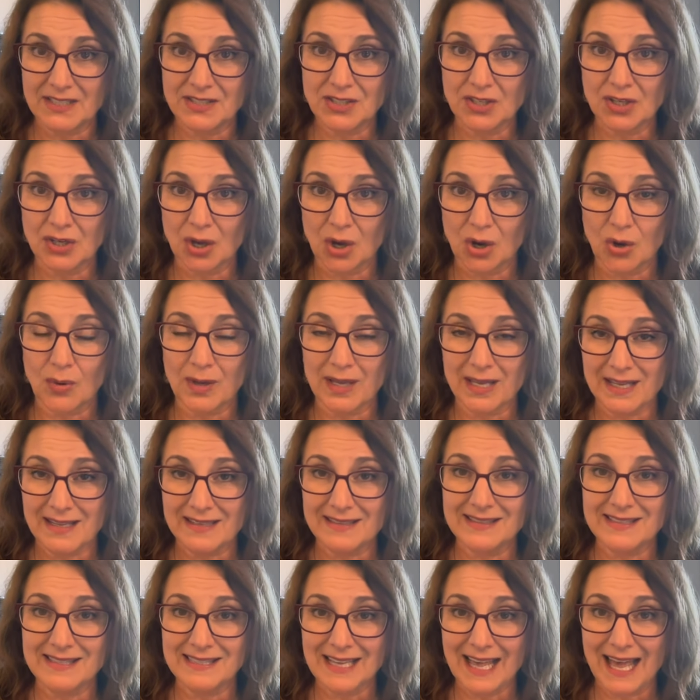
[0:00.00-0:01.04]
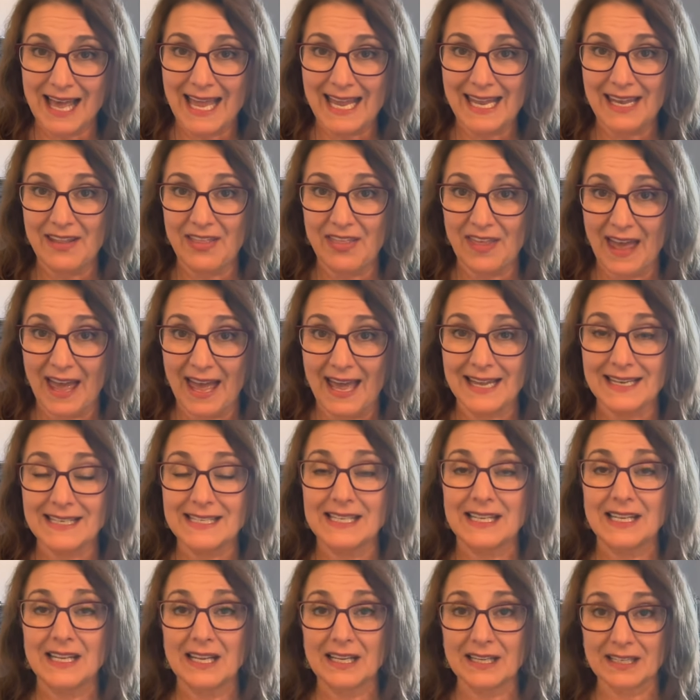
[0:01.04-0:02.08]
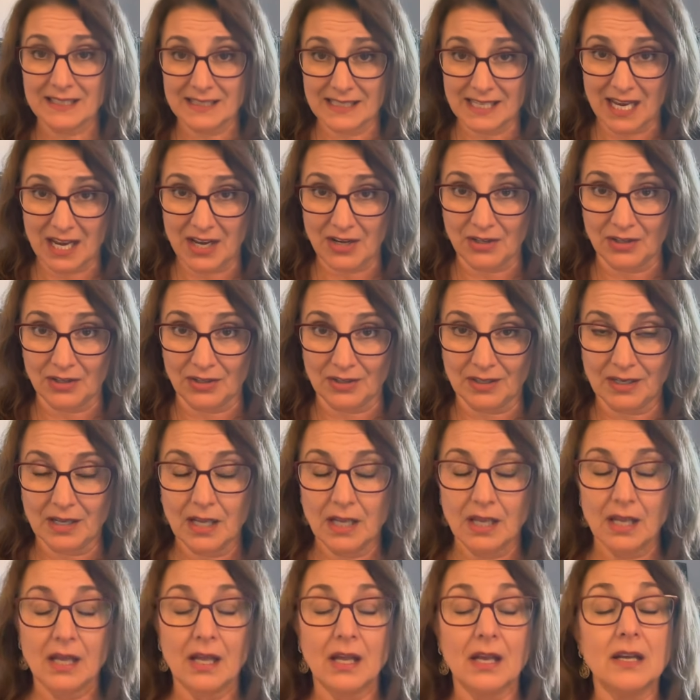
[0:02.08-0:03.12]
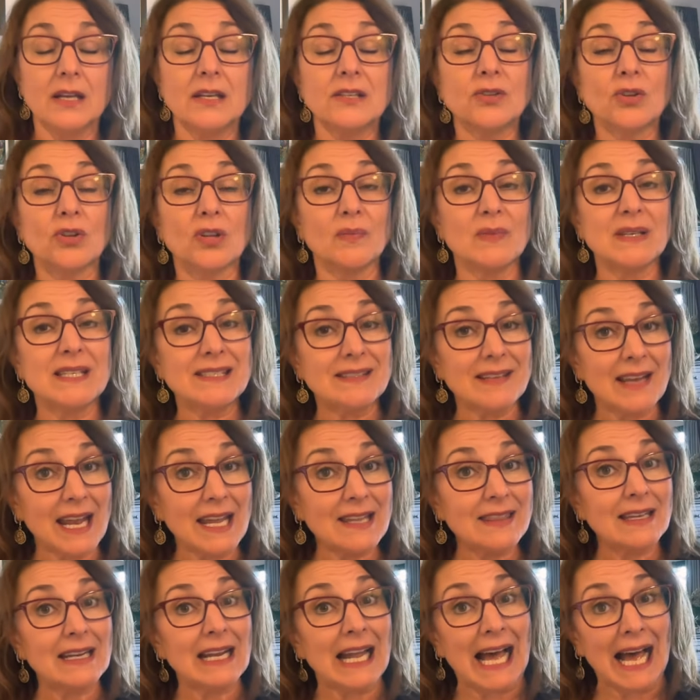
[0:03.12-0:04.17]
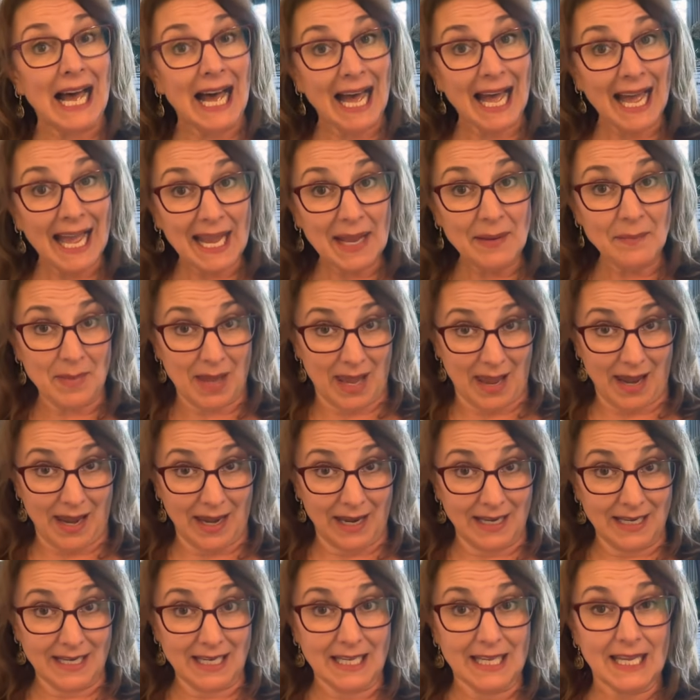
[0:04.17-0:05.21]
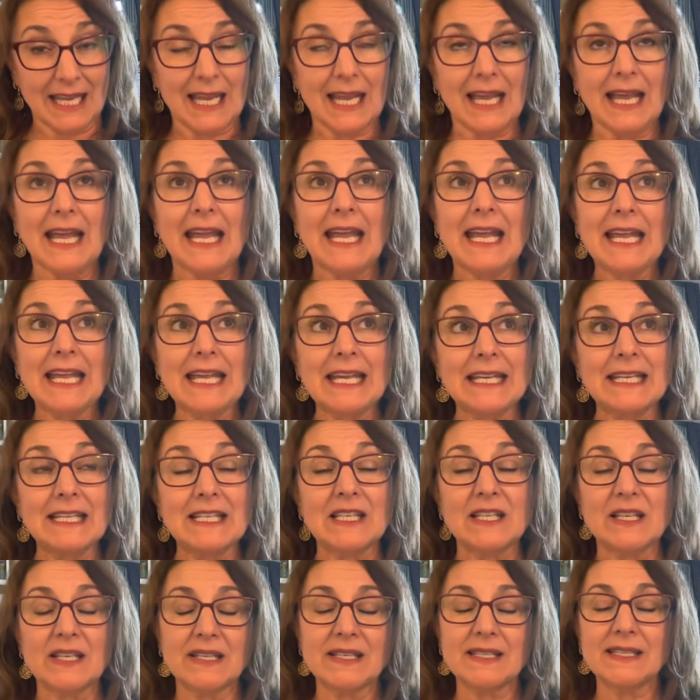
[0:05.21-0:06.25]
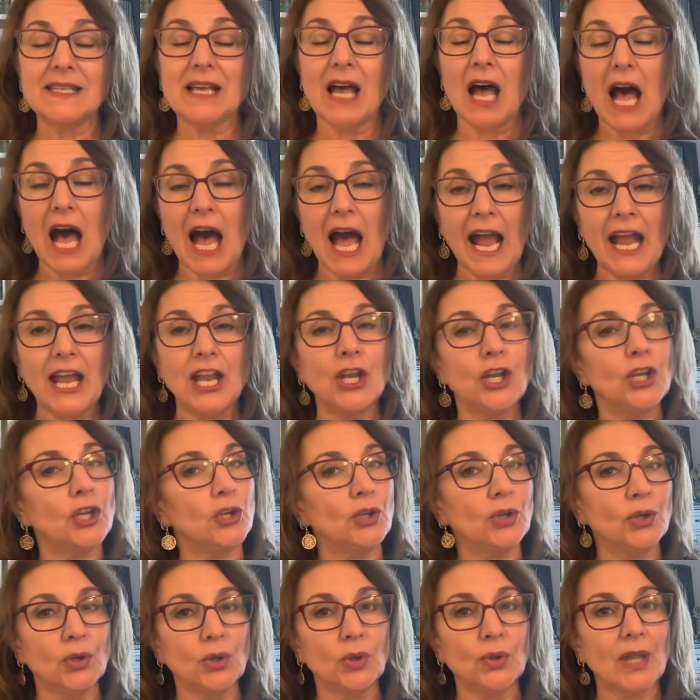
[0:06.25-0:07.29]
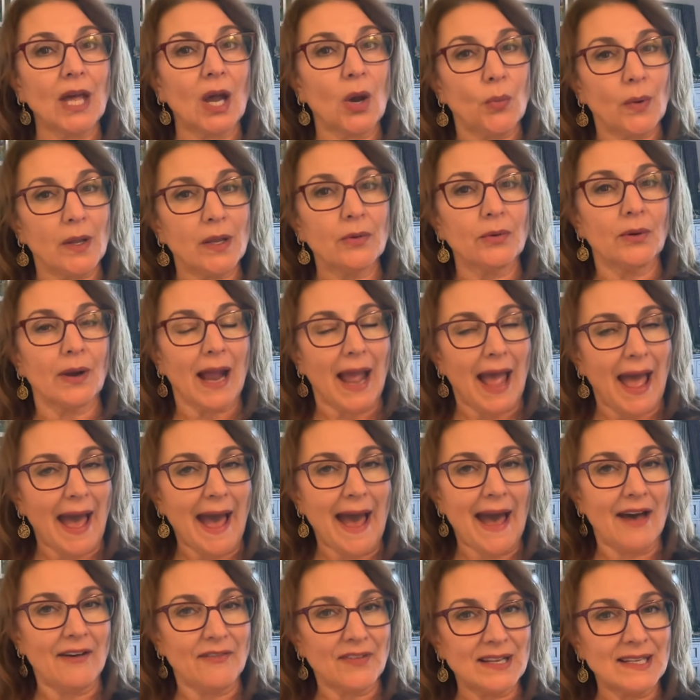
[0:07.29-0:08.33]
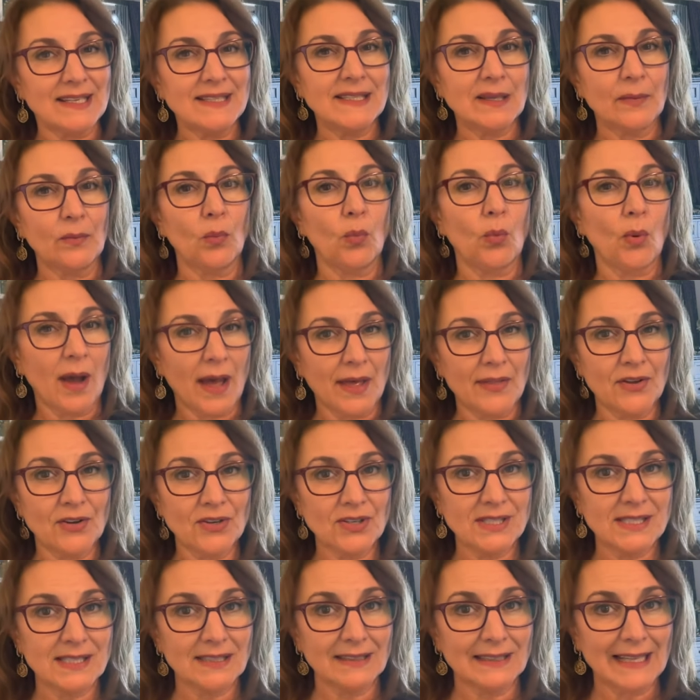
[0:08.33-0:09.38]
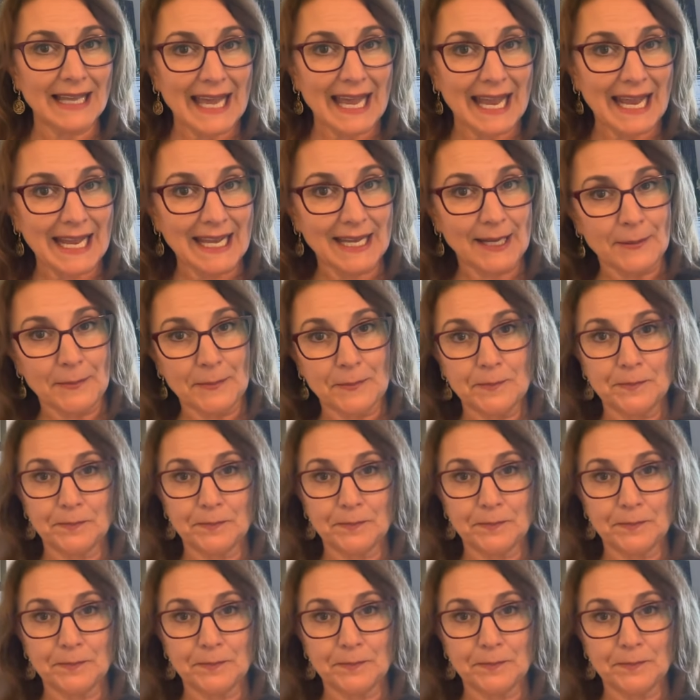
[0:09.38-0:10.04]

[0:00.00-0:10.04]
to go inside that container. So the mistake that I made is I knew that we were having some weather delay